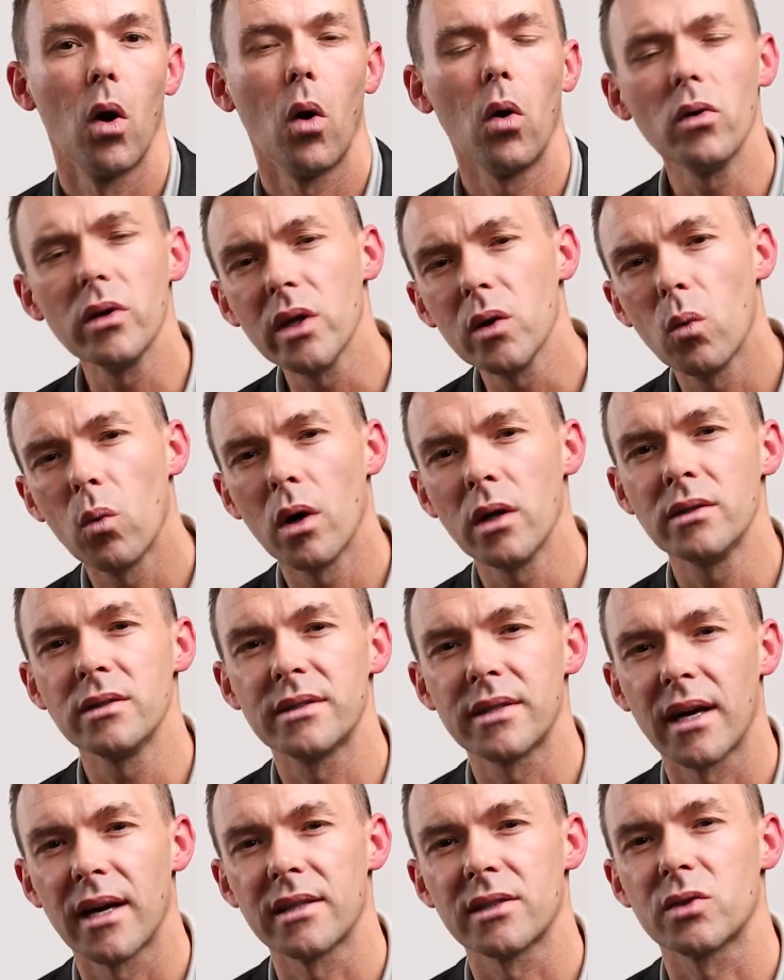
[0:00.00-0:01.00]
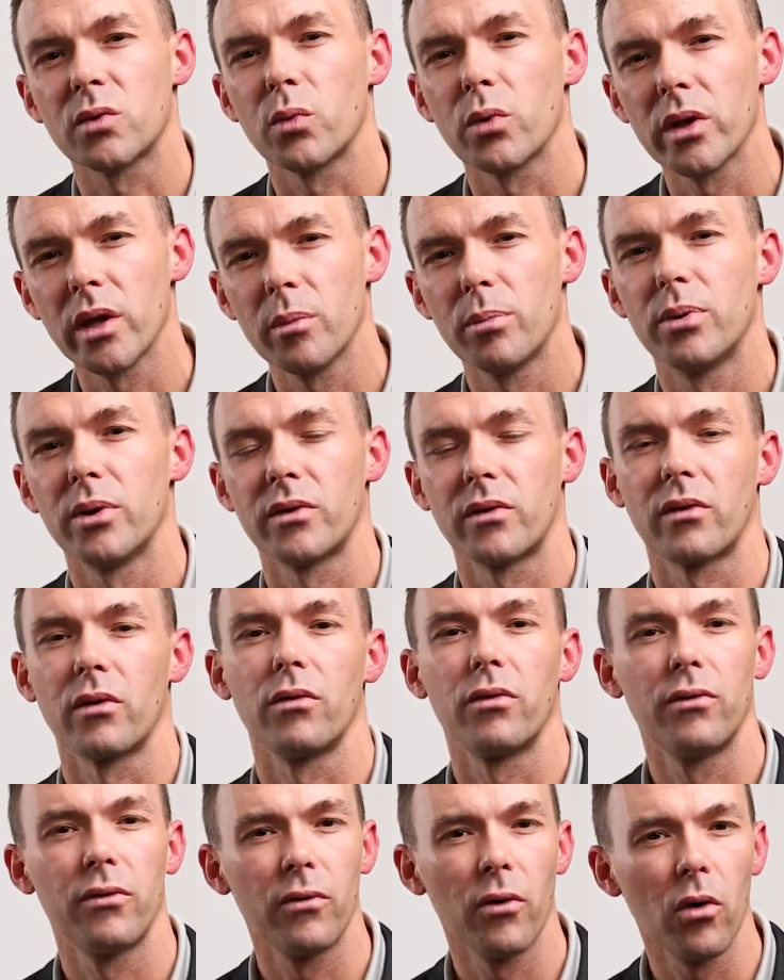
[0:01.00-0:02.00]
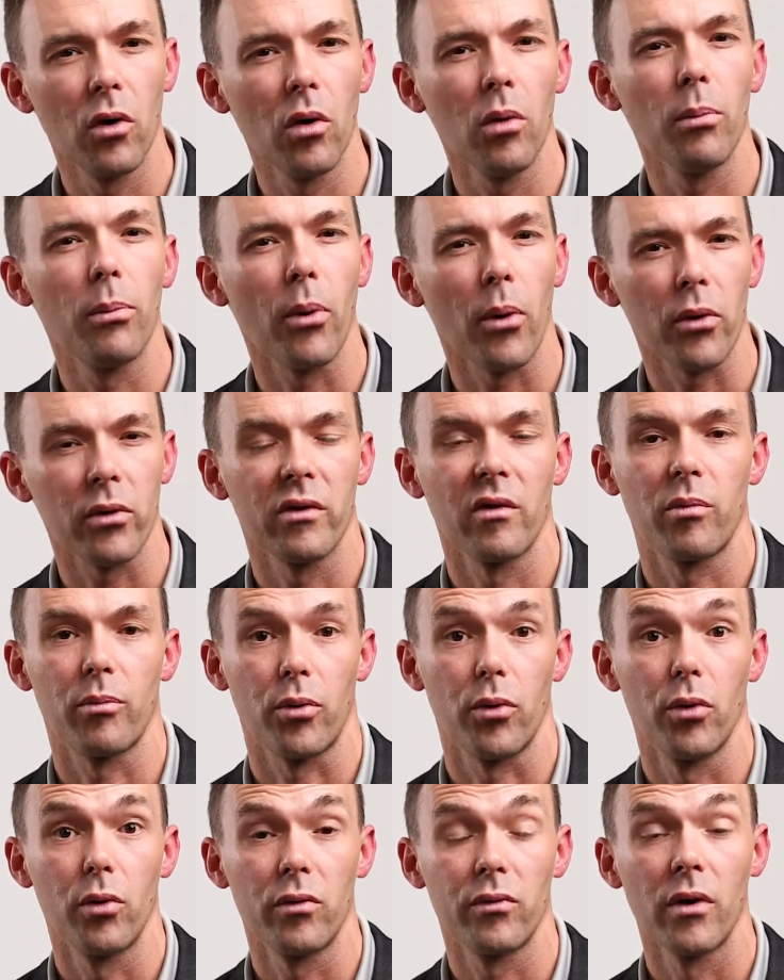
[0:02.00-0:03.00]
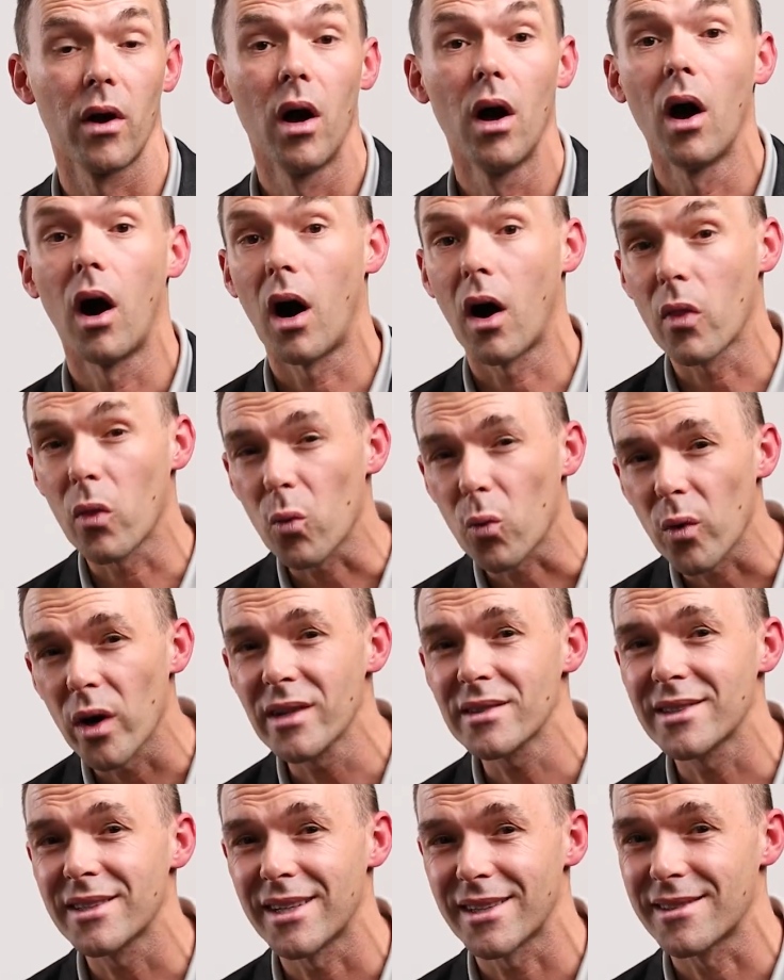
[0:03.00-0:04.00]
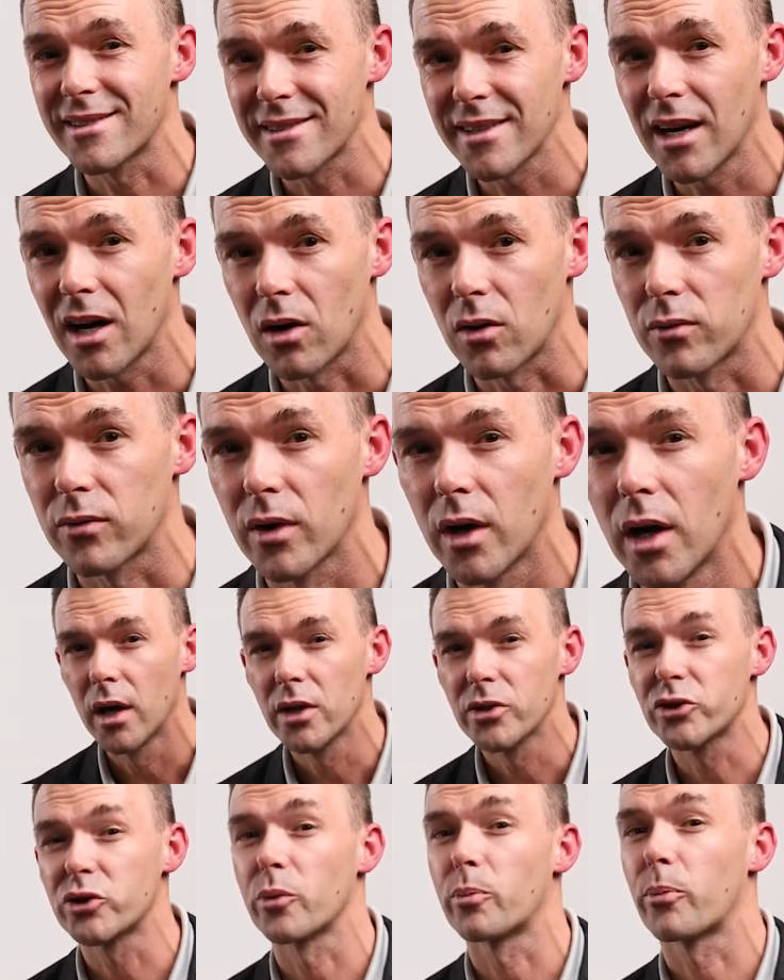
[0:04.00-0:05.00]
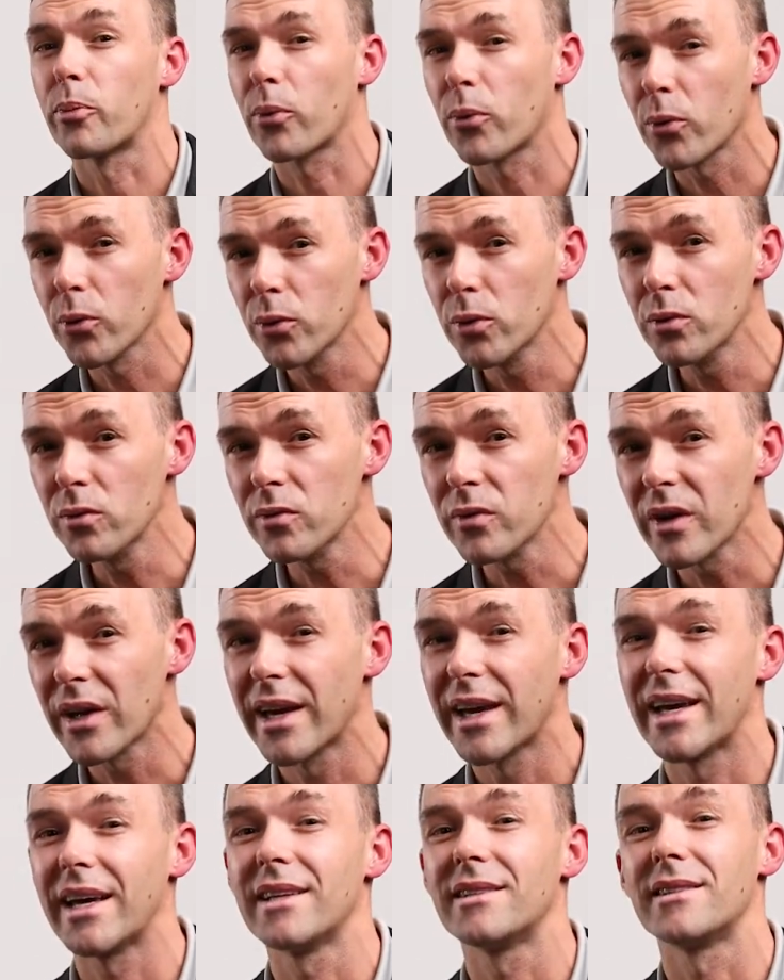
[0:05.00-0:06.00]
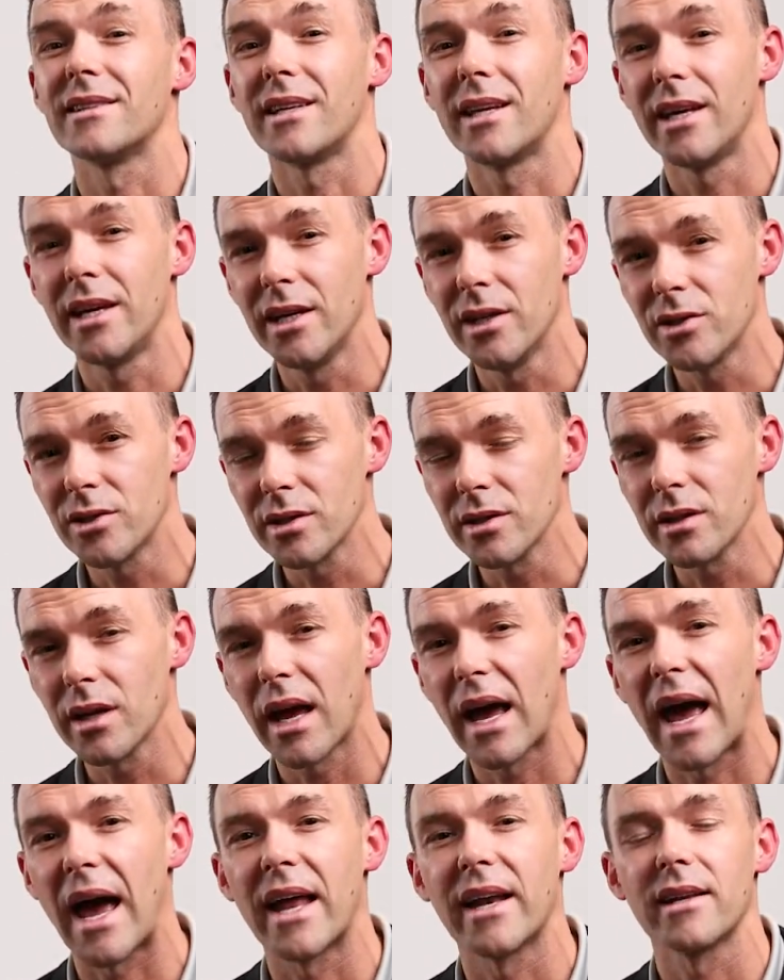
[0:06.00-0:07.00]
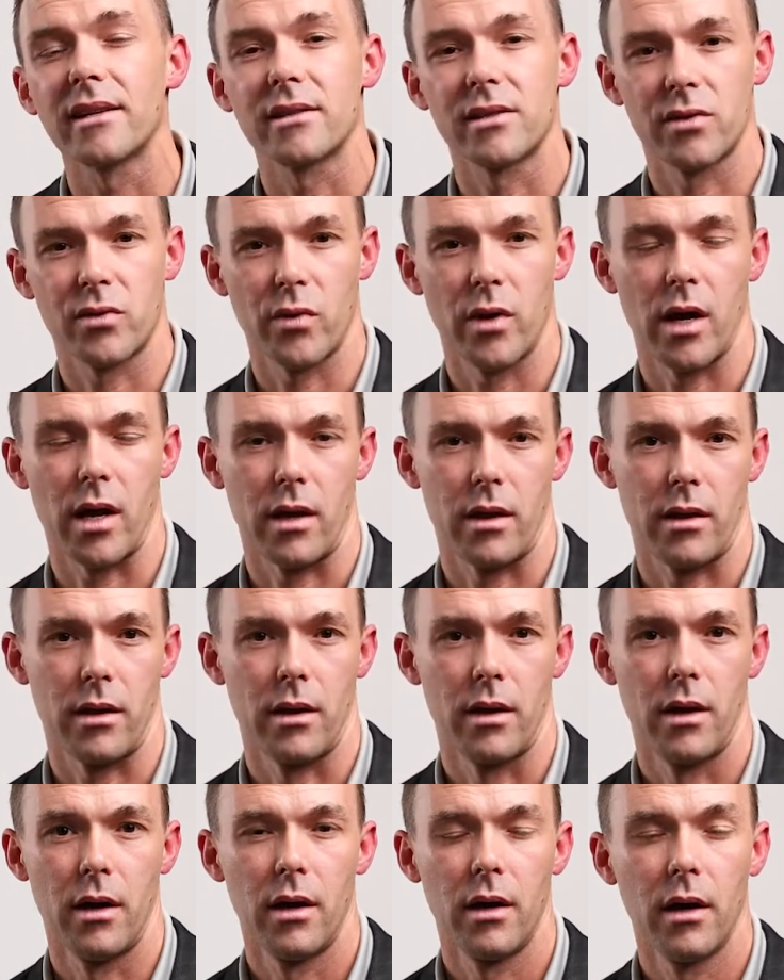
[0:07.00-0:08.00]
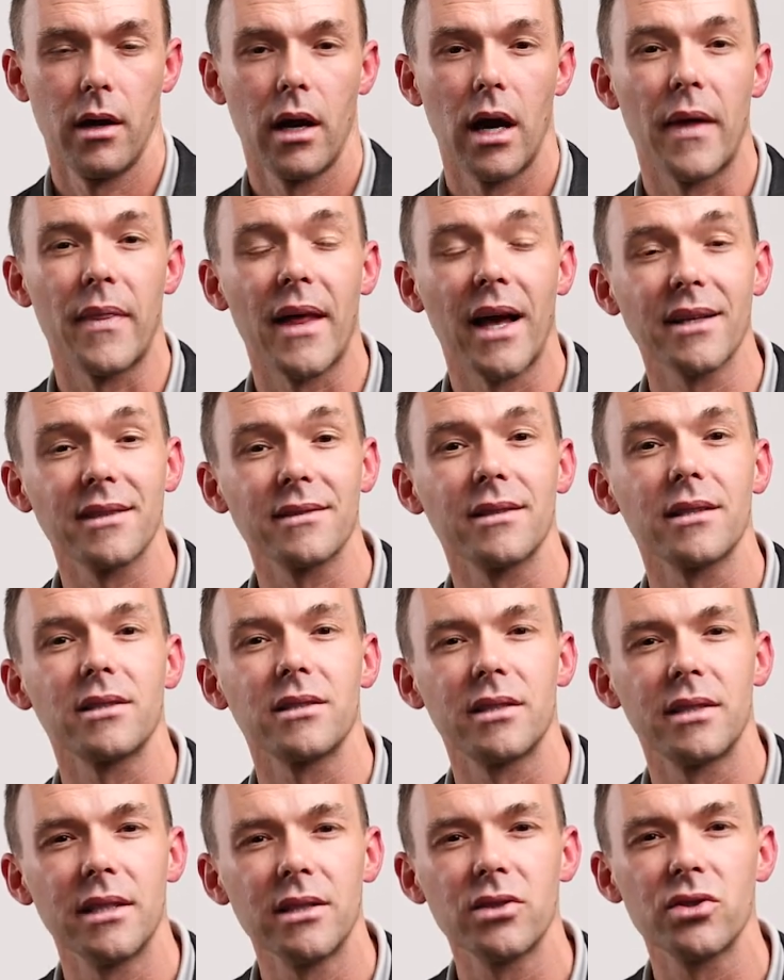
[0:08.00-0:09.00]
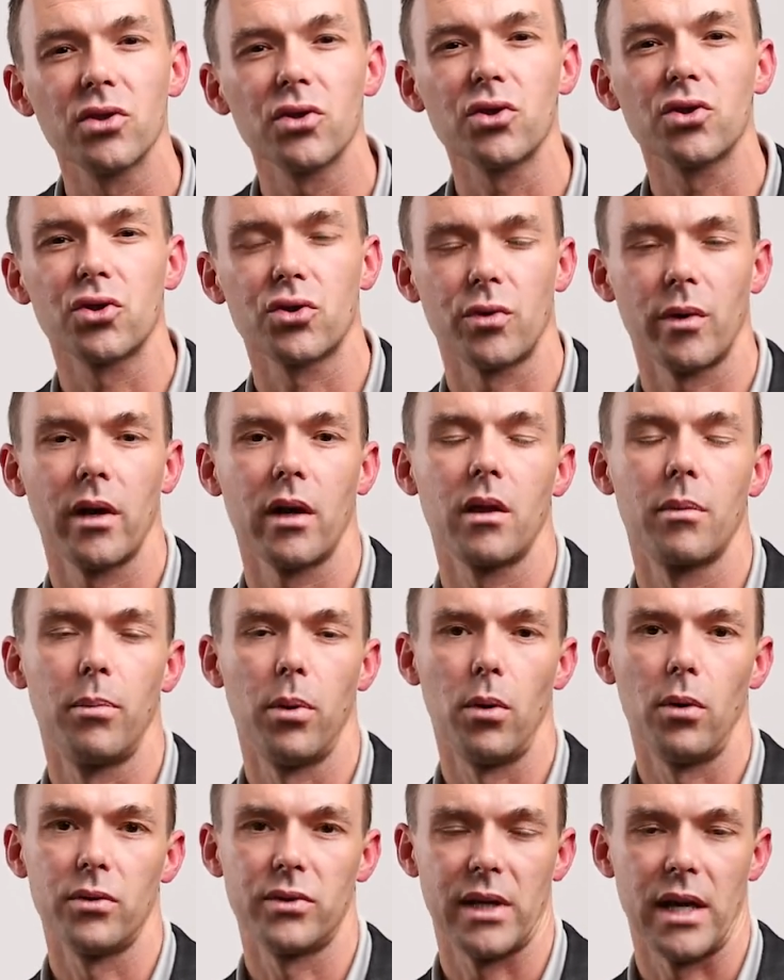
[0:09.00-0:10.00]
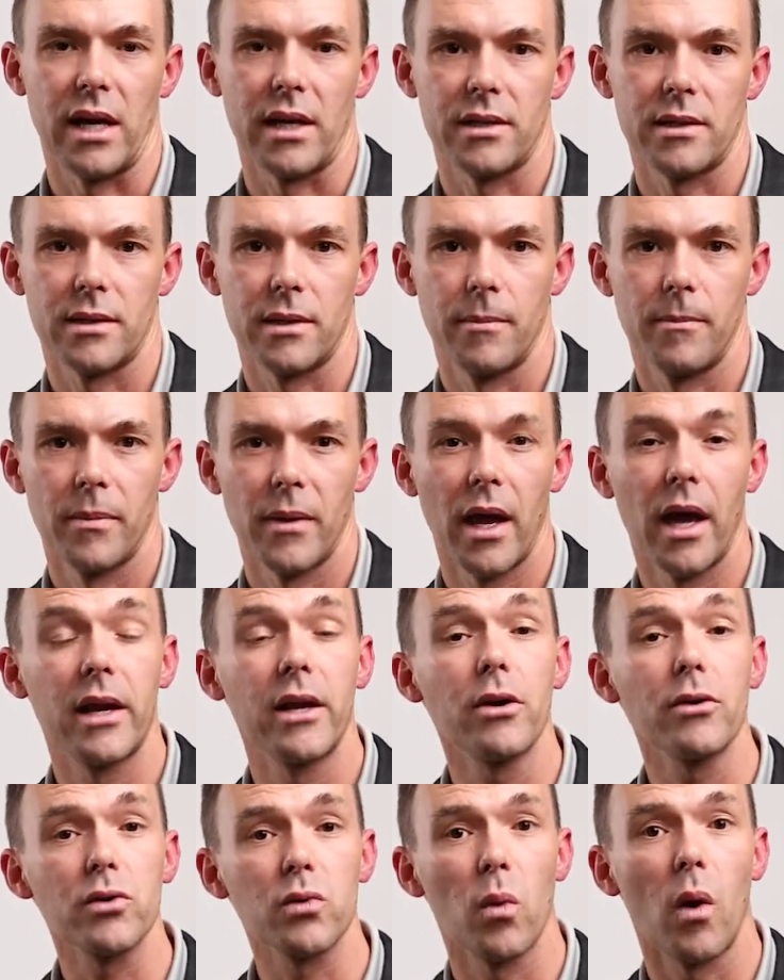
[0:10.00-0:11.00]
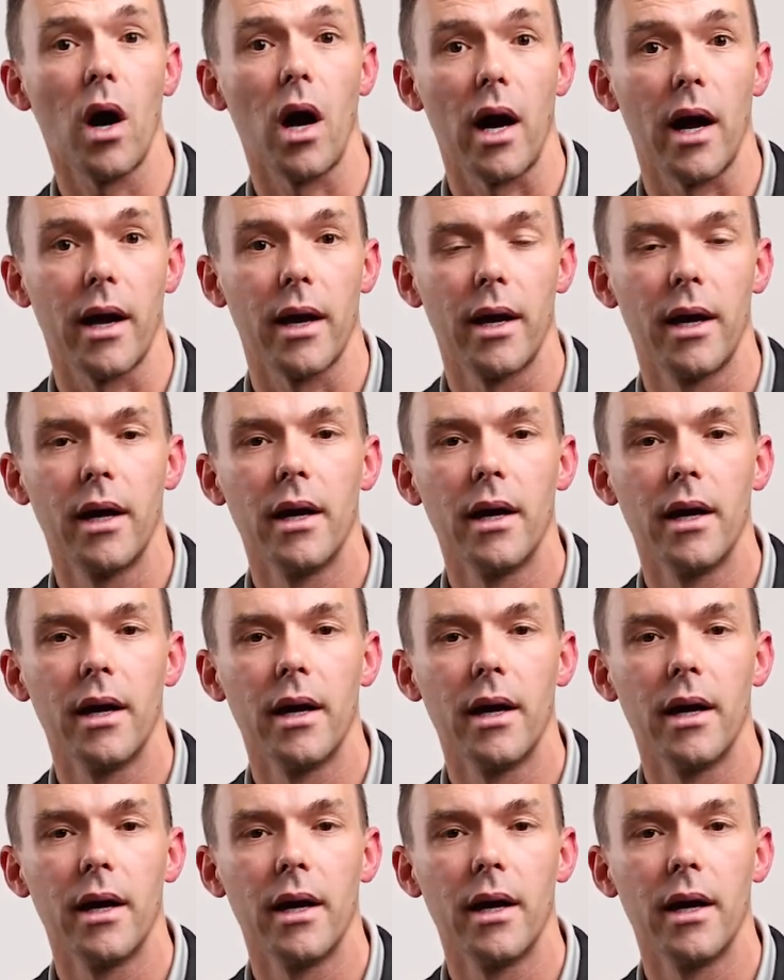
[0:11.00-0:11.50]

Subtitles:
only one test really puts the full burden of proof on the resin itself to prove its adhesion and its strength, and that's the tensile strength pull test. And here's why.